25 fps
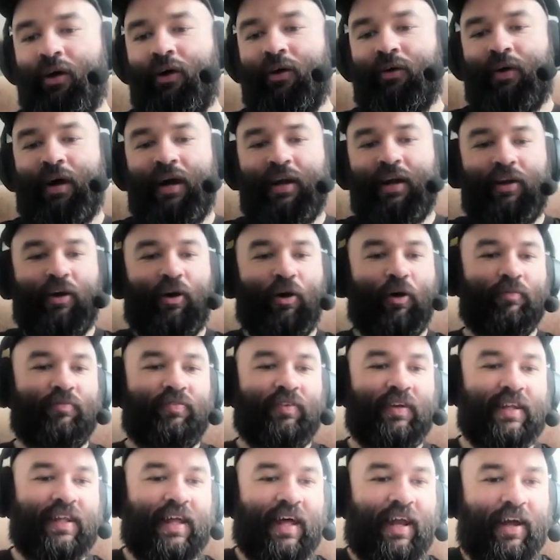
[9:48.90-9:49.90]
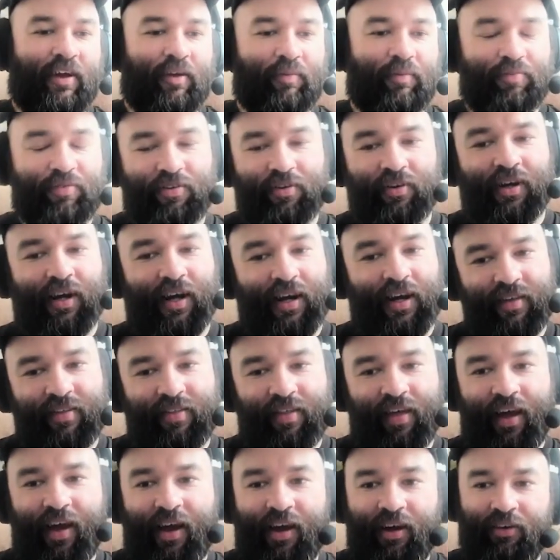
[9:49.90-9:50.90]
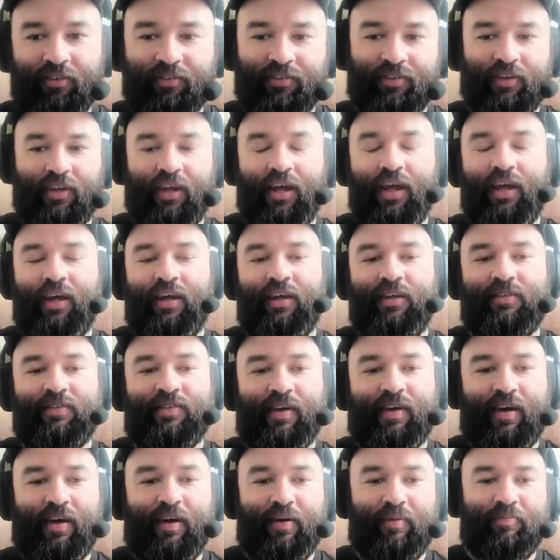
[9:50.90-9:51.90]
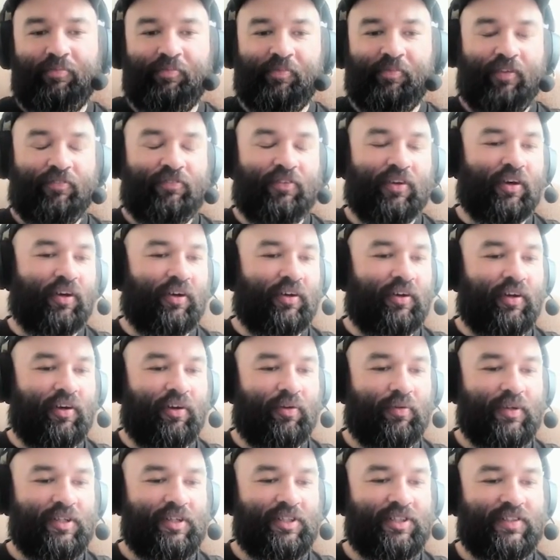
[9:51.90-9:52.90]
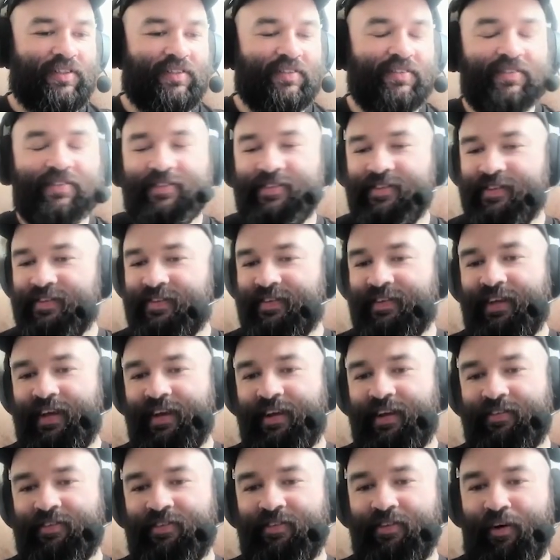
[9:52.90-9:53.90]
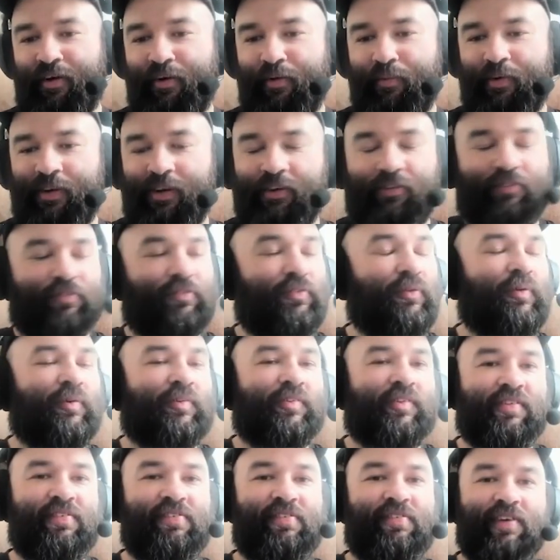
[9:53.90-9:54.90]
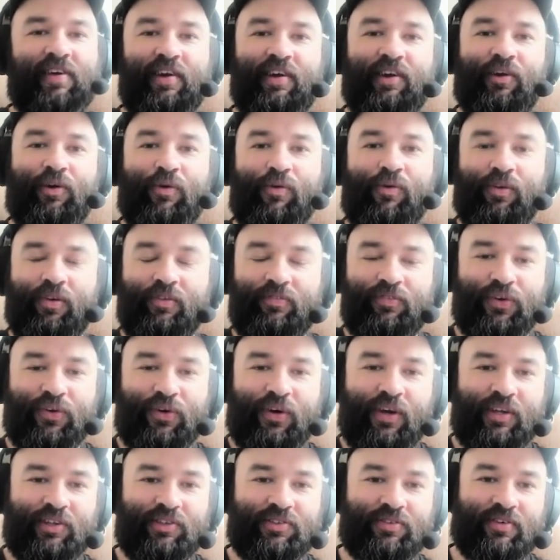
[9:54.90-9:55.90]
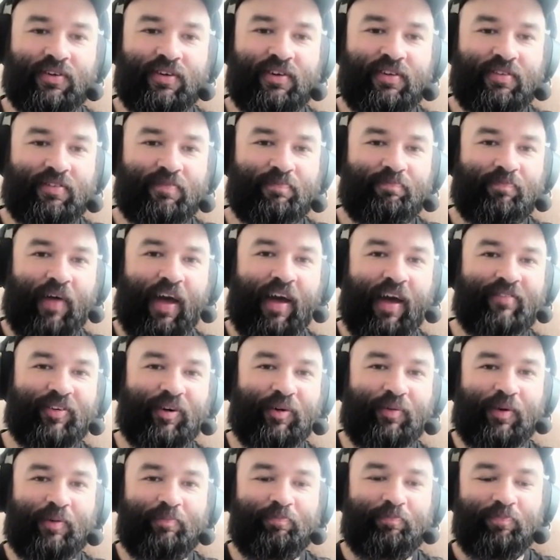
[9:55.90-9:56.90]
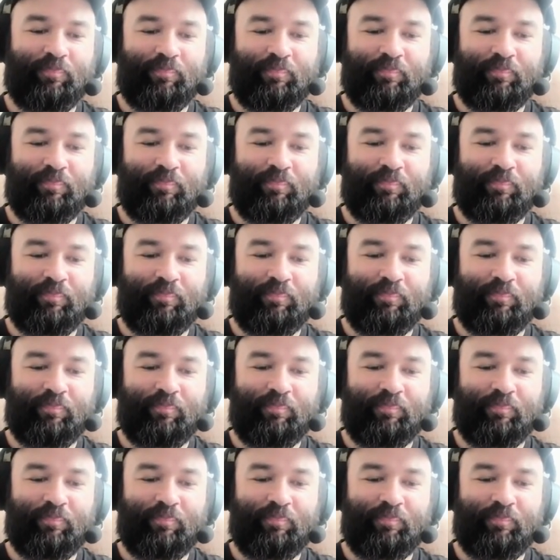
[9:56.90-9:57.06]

All right, hopefully that helps you guys out. And if you got any questions, just let us know. We look forward to seeing all of your entries. Have a good one.